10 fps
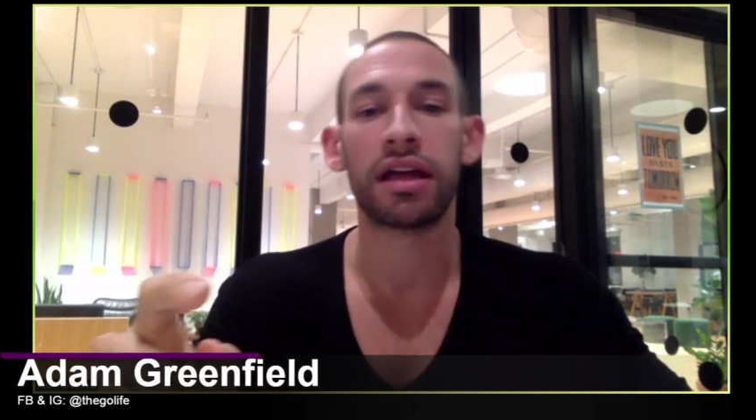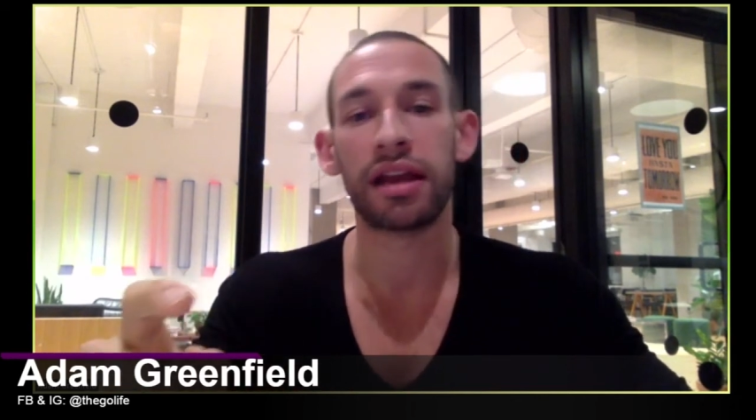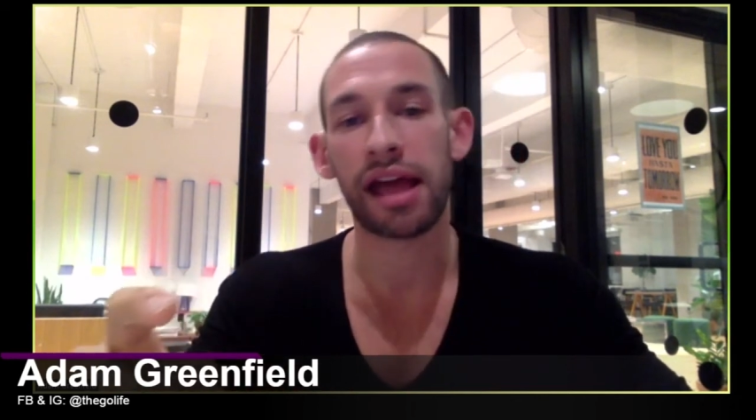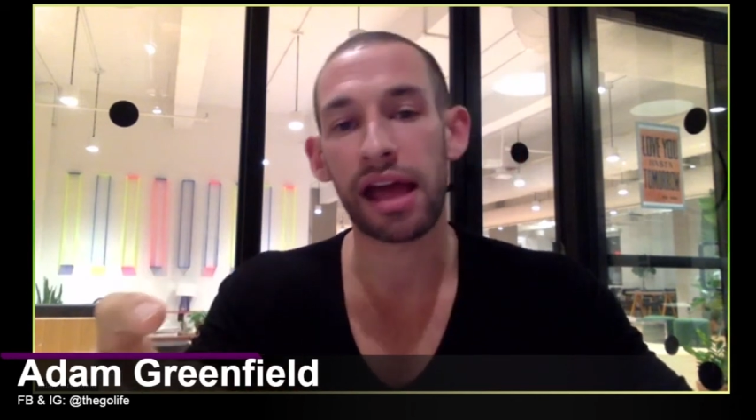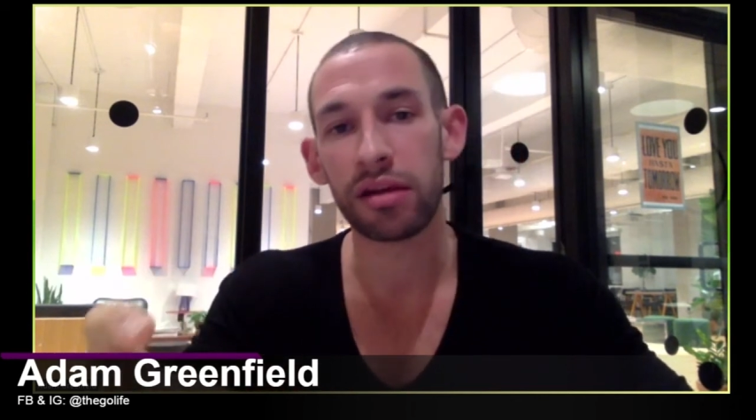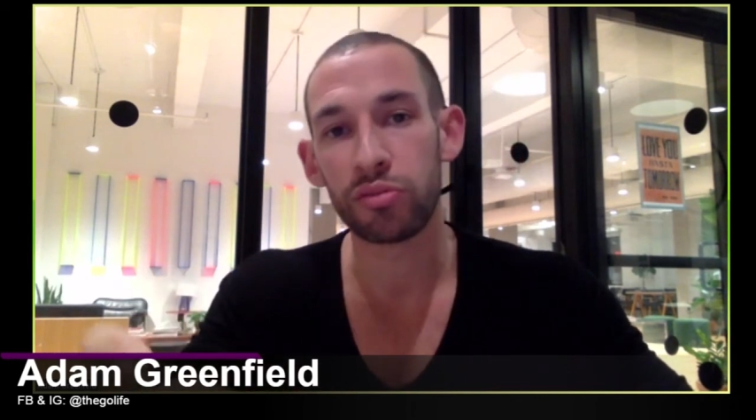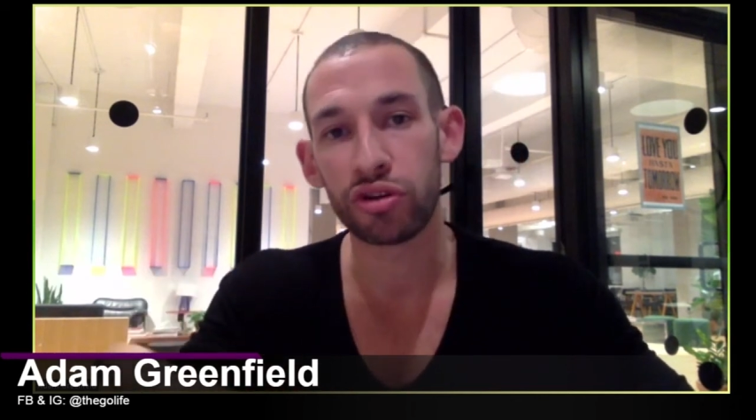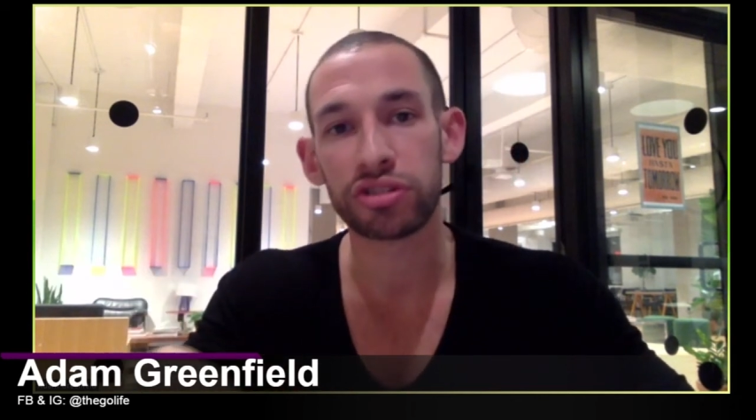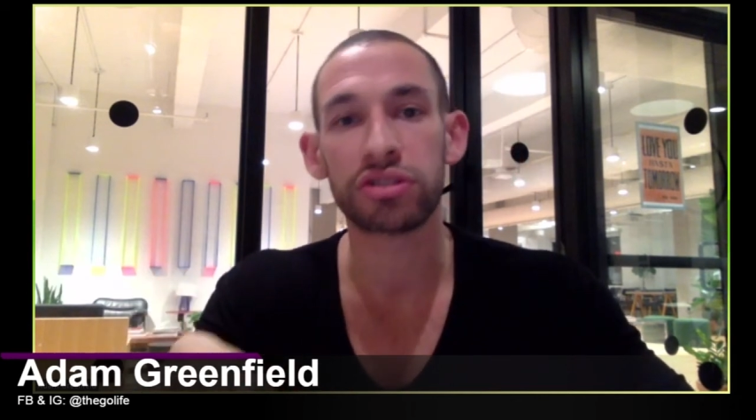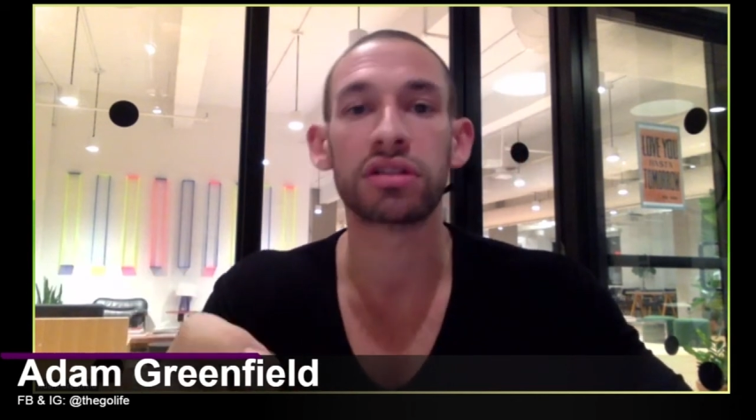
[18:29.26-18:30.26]
added more
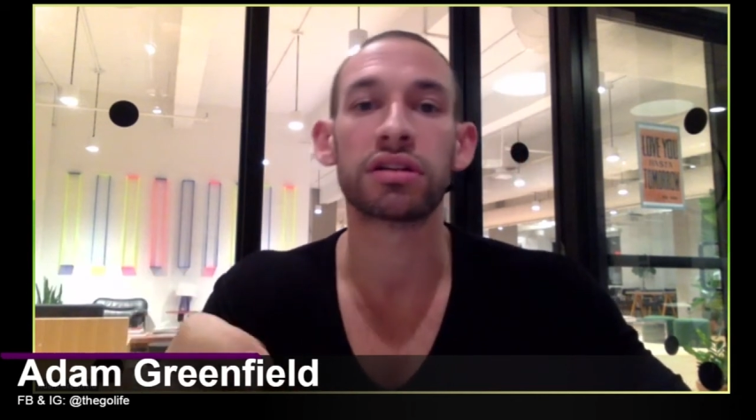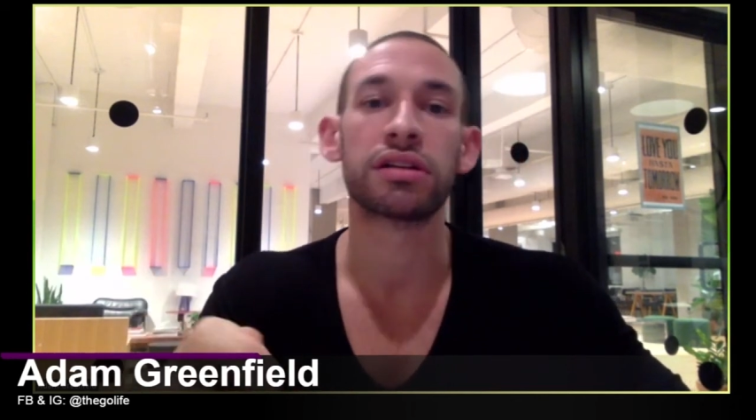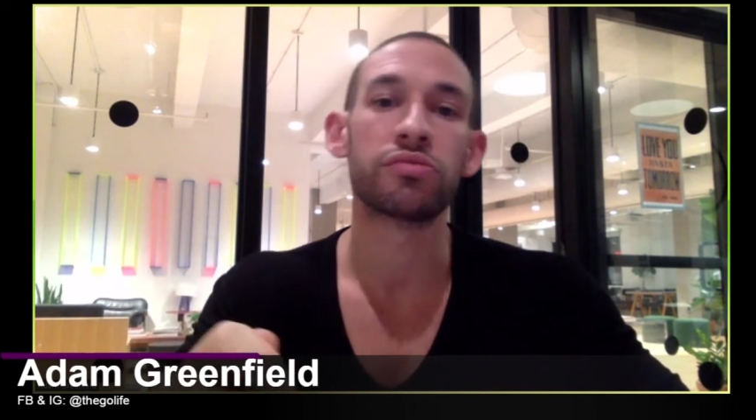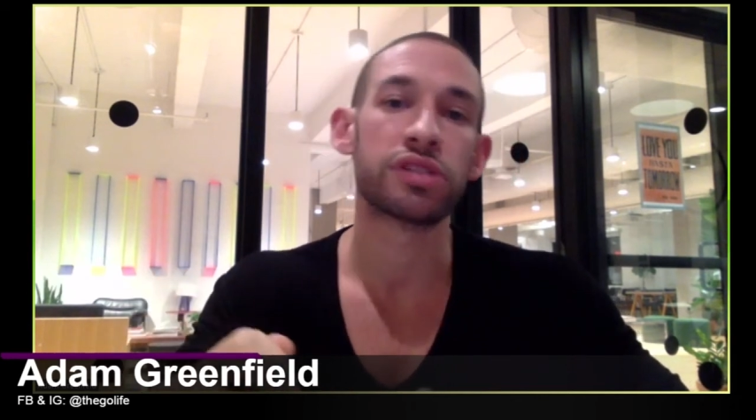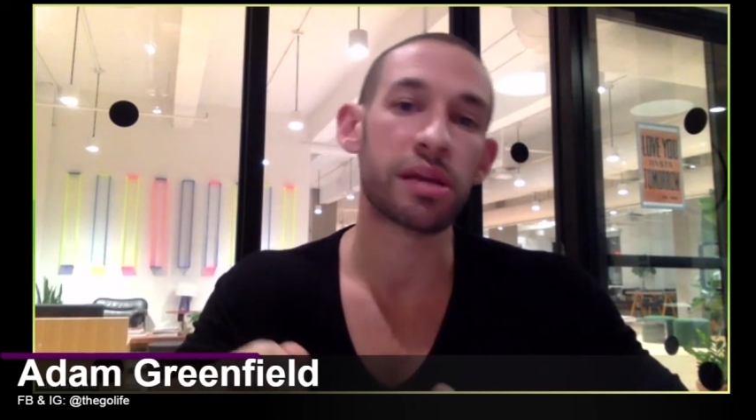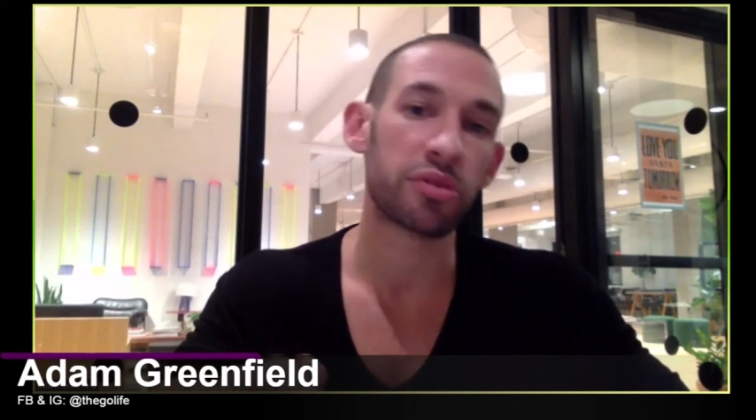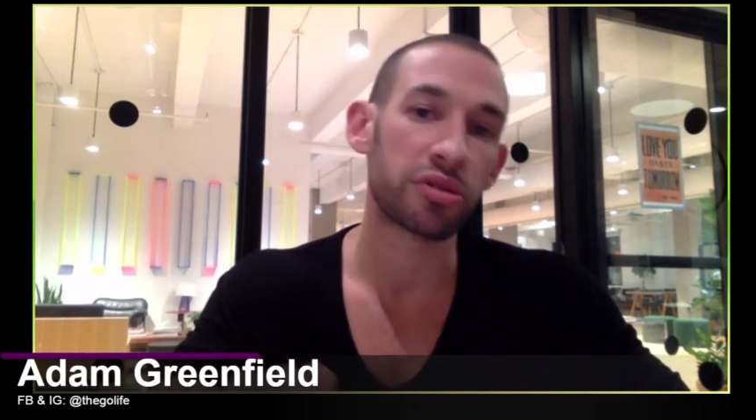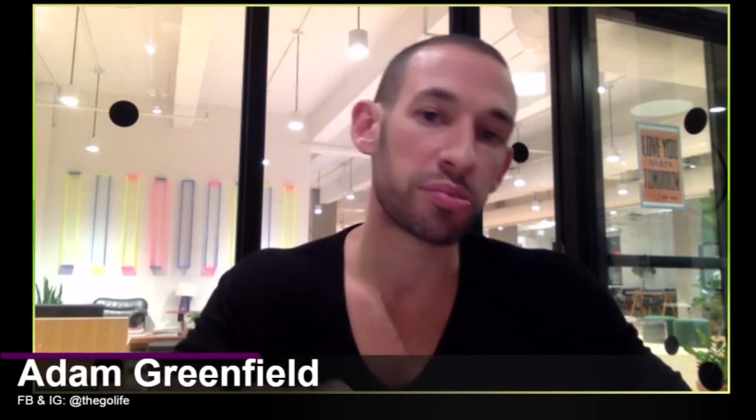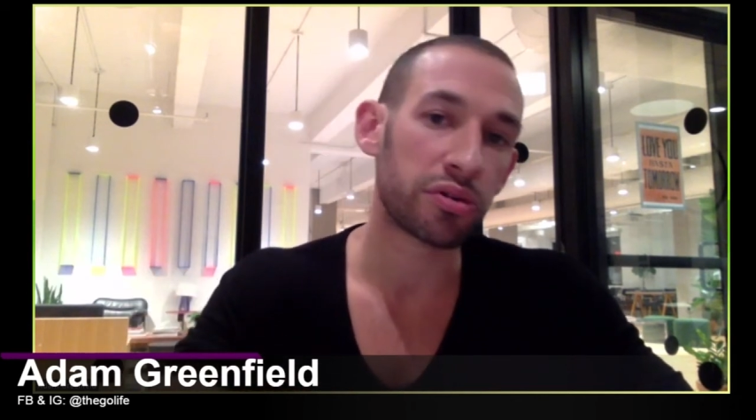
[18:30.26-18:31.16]
sugar and was able to